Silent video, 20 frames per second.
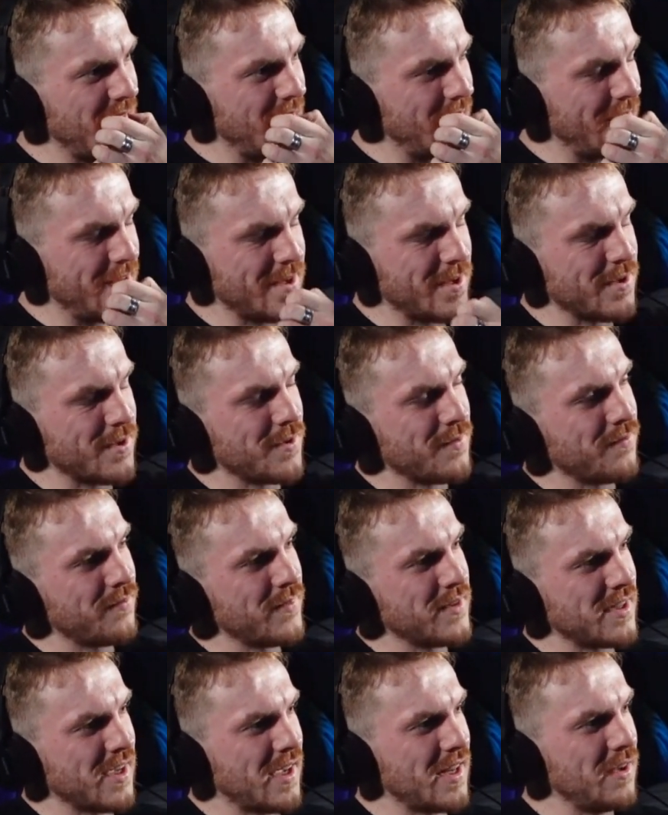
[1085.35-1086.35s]
No.
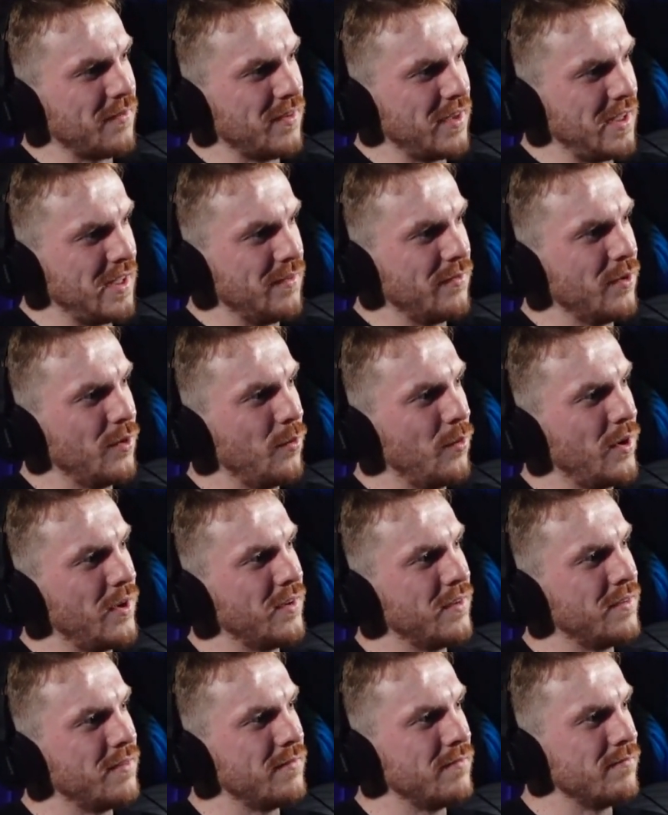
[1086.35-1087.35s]
There's a kind of evil
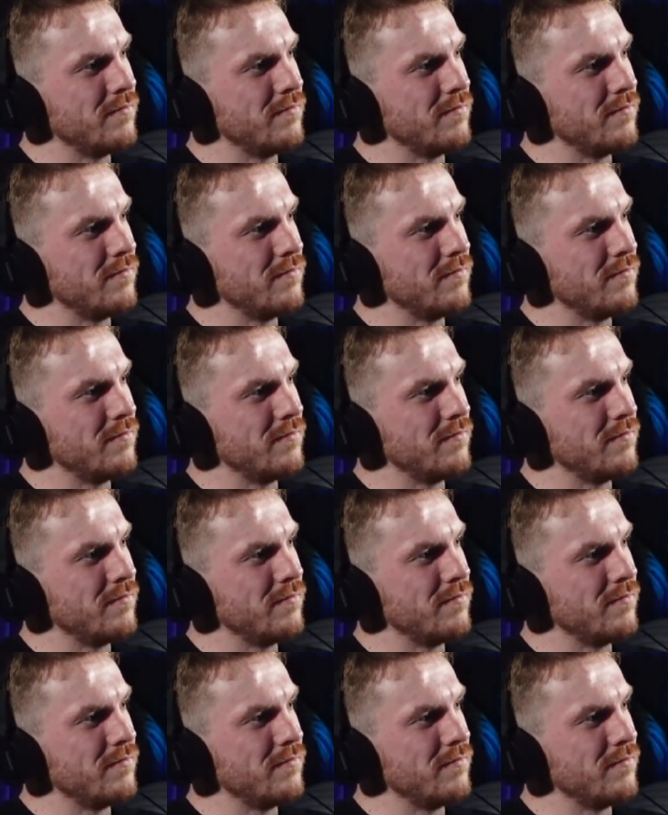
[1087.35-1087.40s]
one.